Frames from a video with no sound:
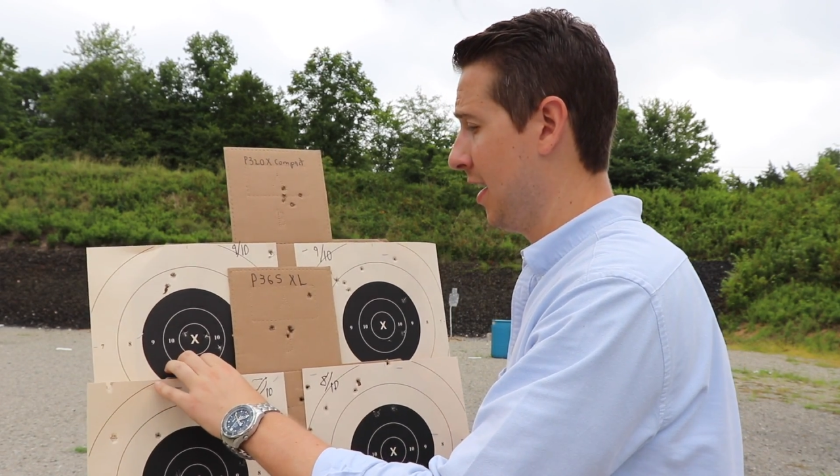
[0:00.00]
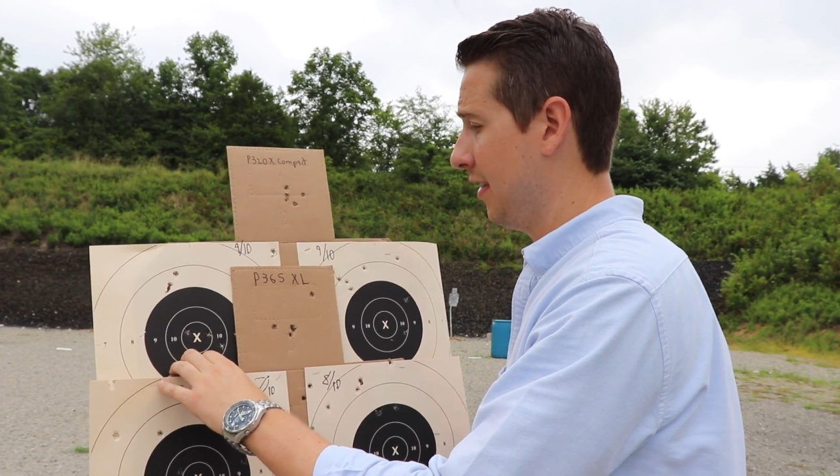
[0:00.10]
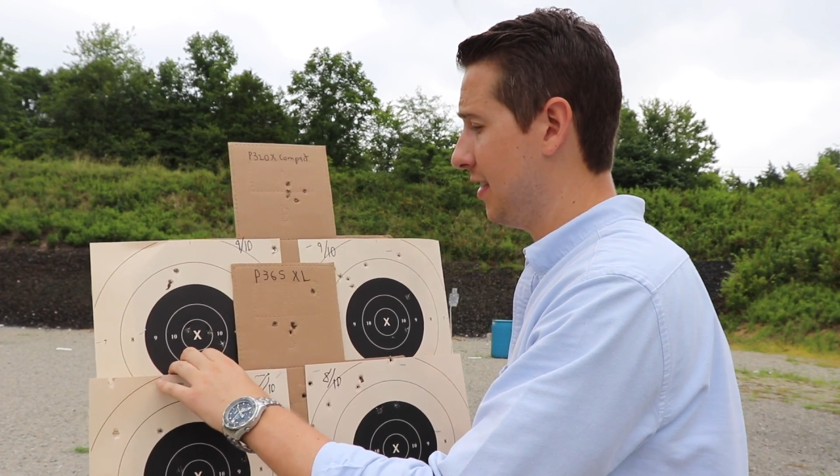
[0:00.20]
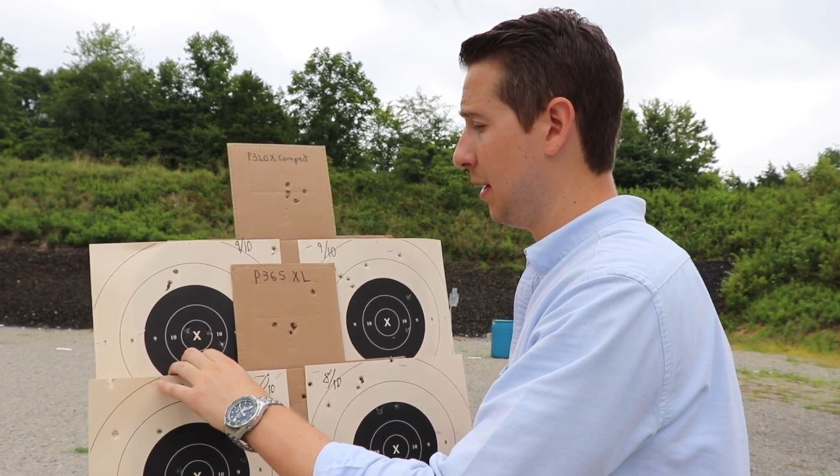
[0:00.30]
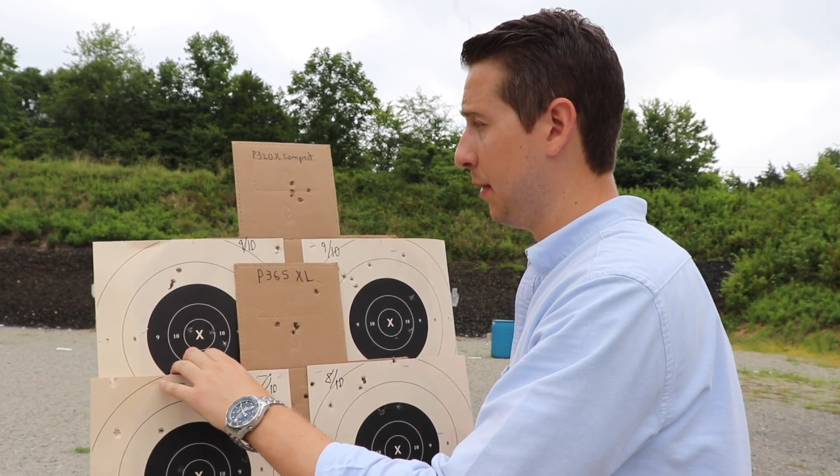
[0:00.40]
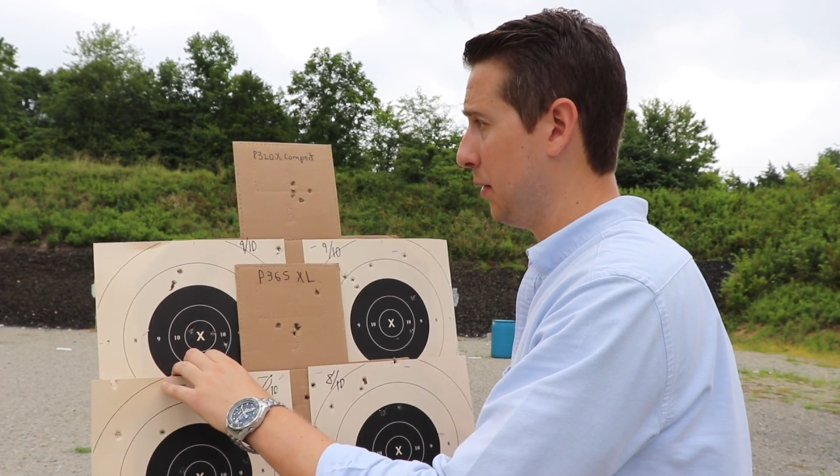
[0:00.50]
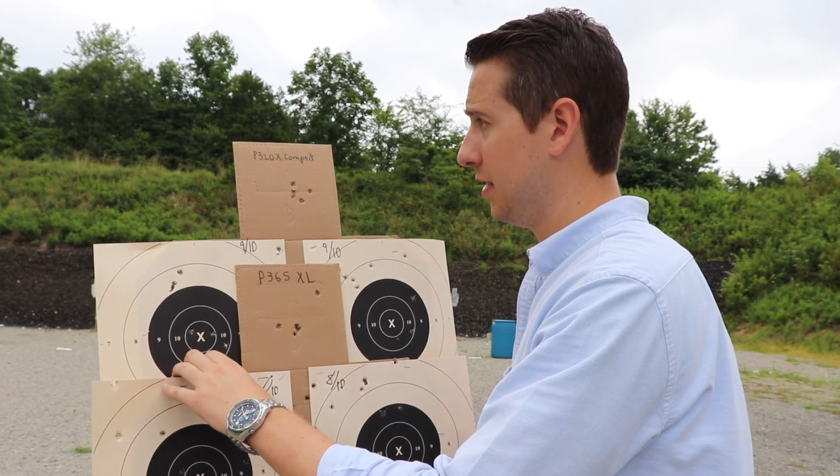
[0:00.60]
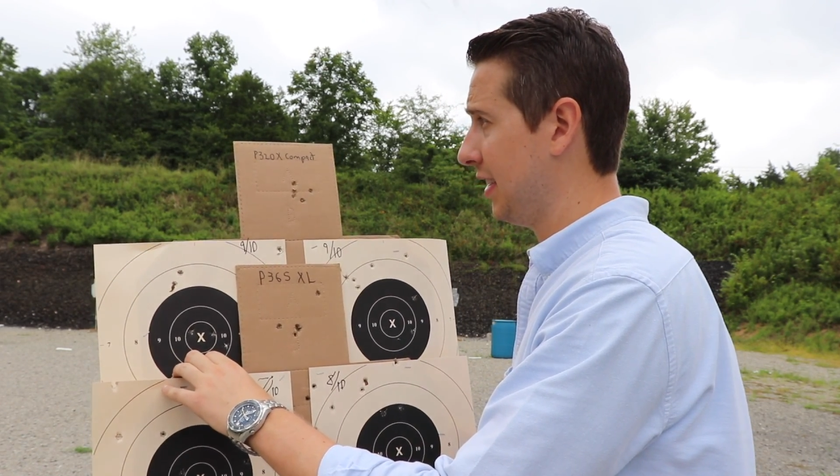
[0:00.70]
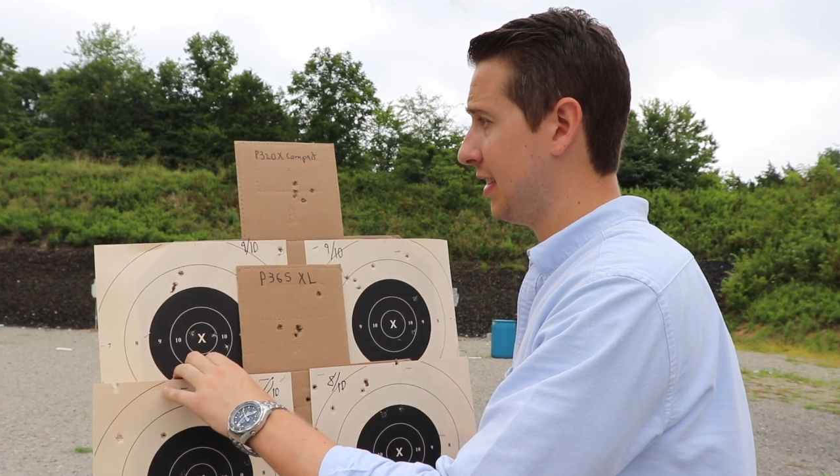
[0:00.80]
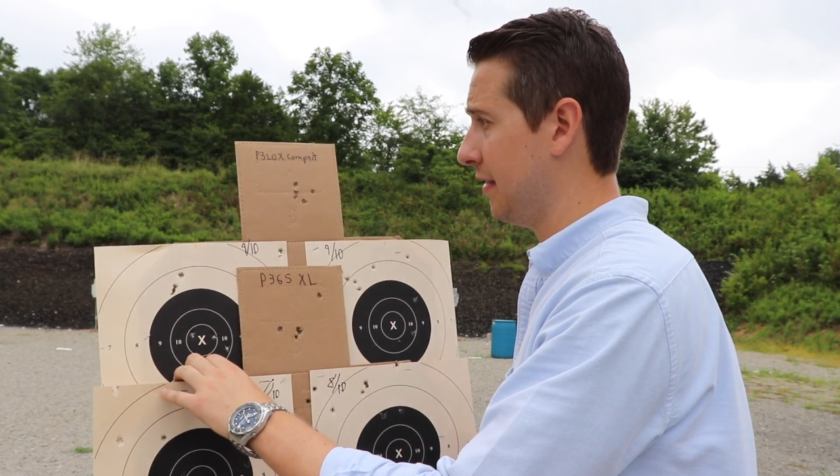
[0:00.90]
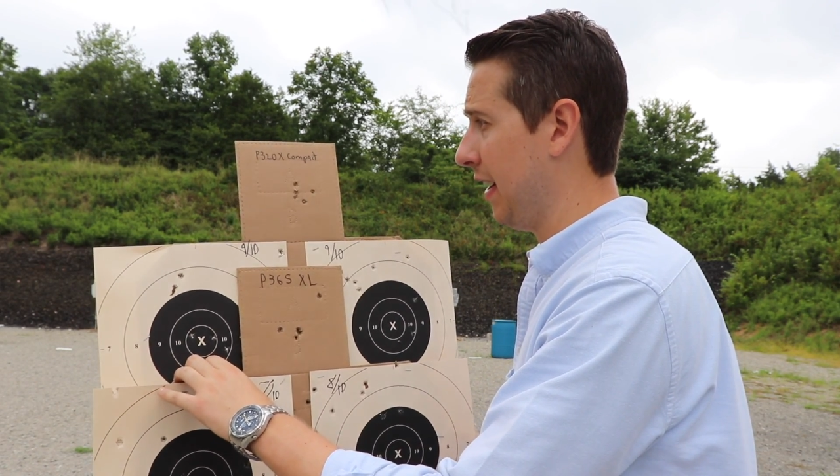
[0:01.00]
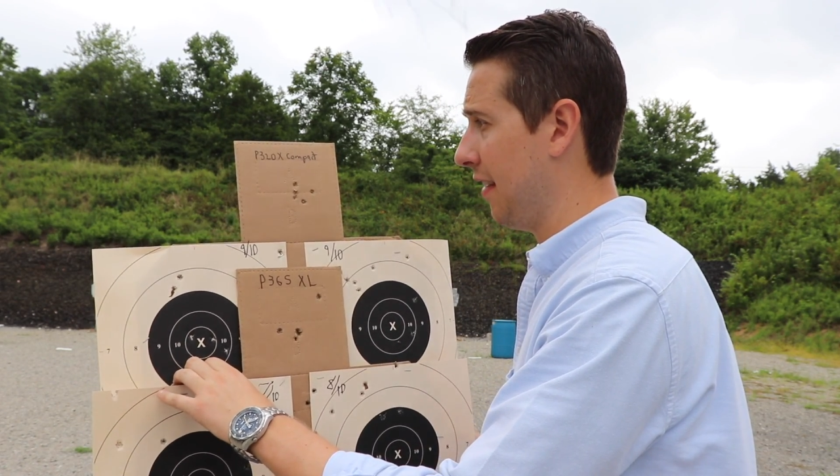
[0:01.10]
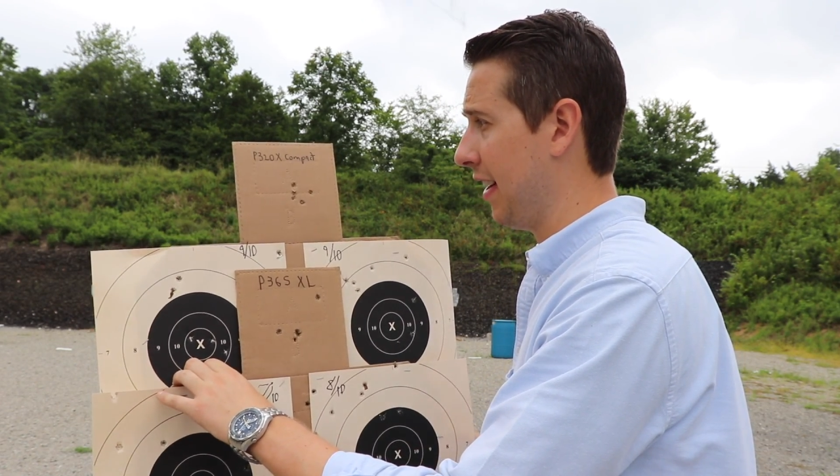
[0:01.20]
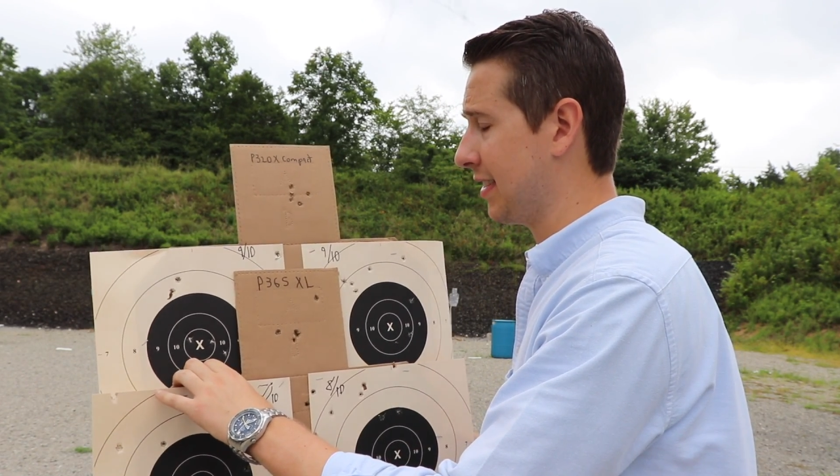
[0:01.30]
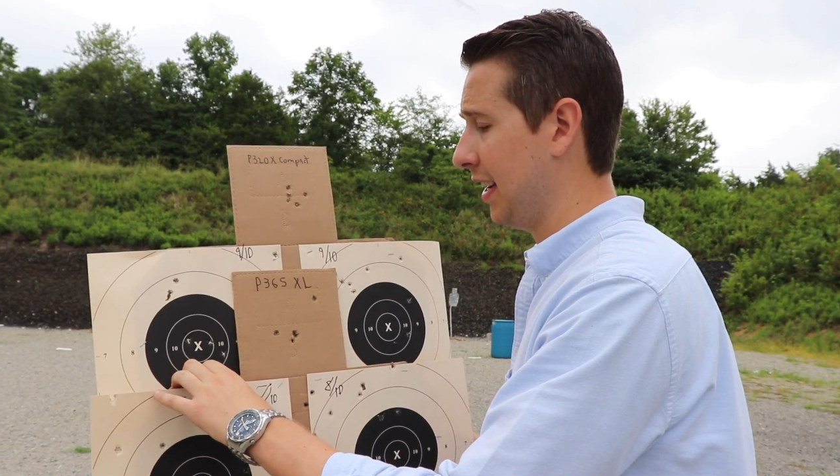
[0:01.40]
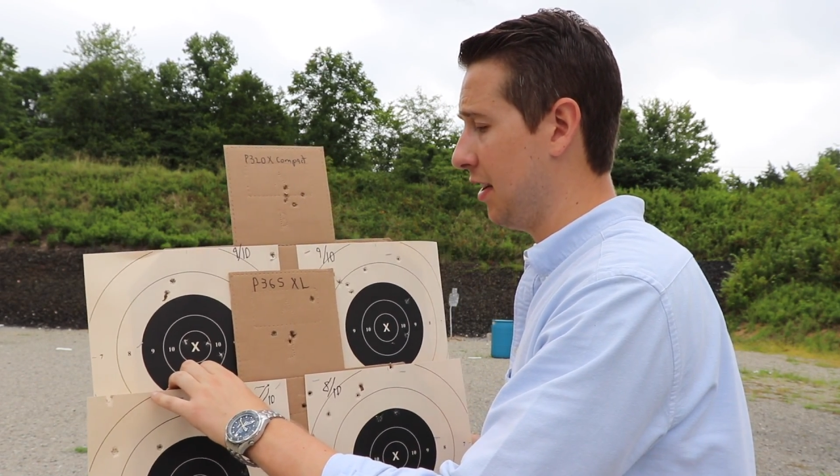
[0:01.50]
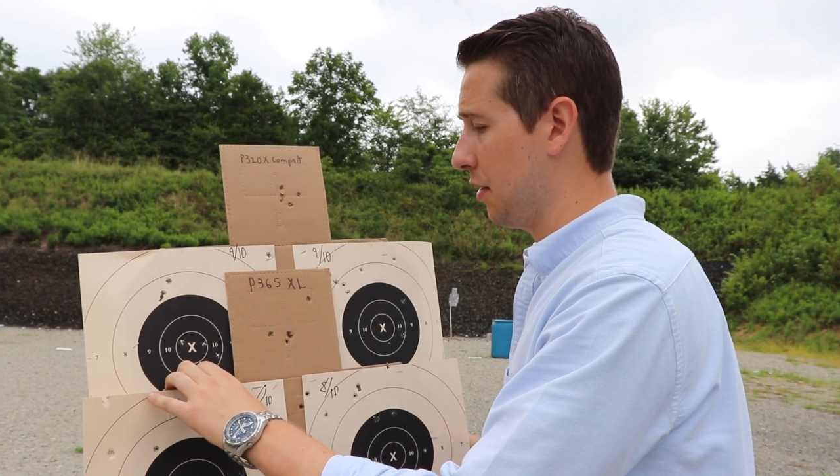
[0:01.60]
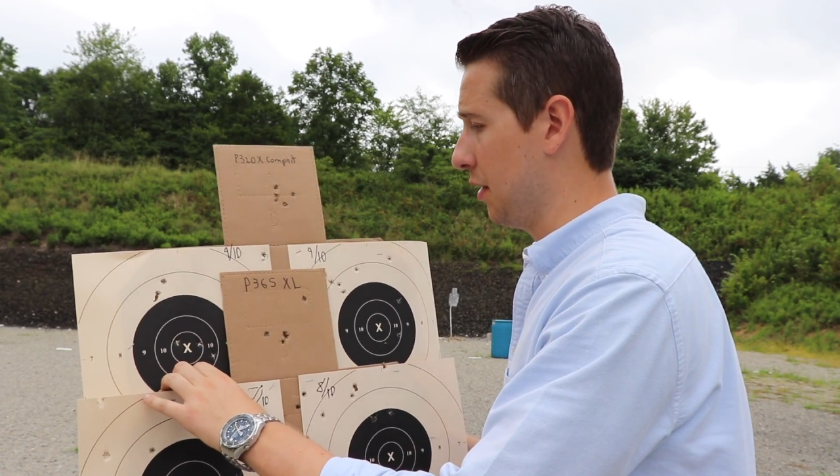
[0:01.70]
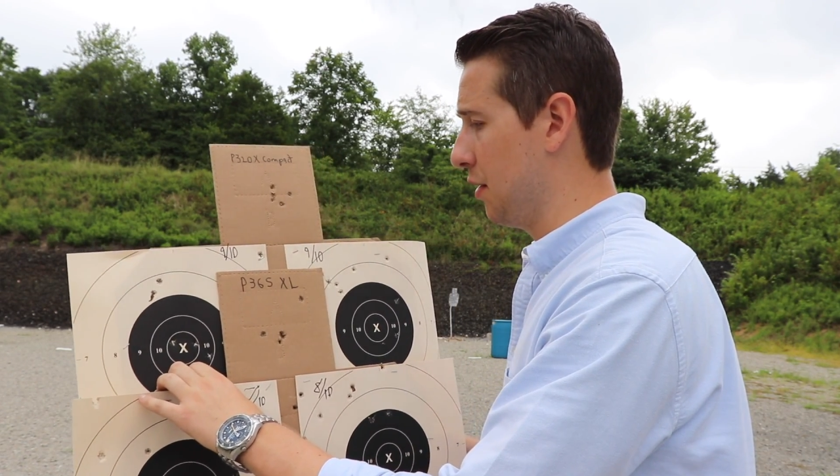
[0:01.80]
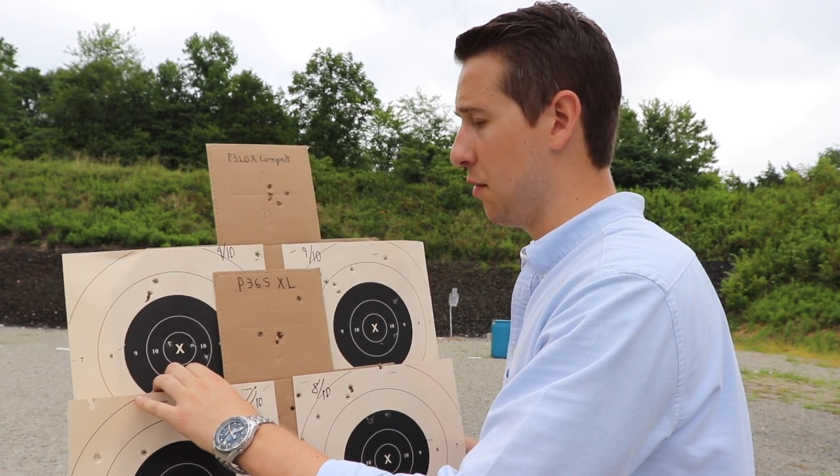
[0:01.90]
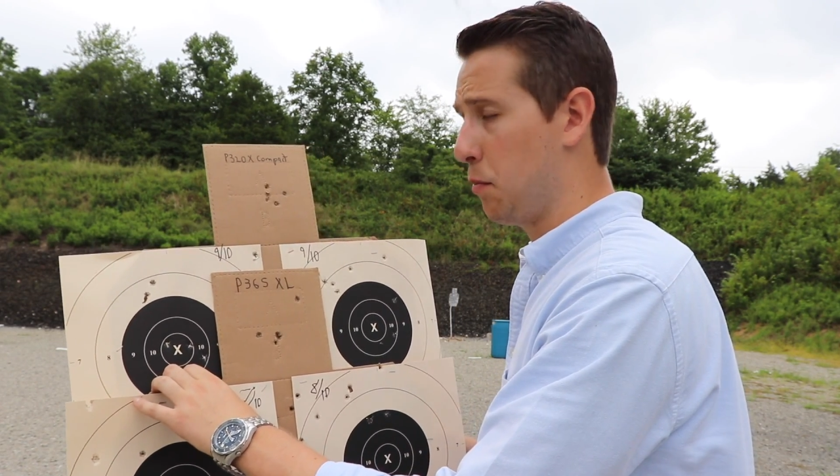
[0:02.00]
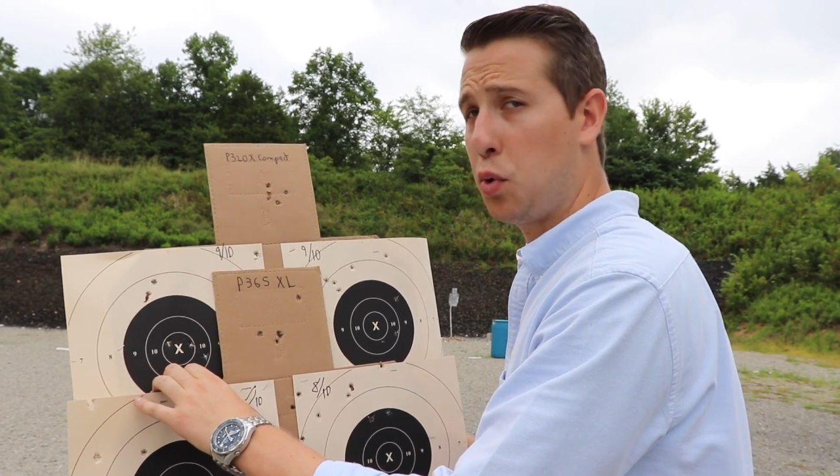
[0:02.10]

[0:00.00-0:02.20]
The P365 XL you can do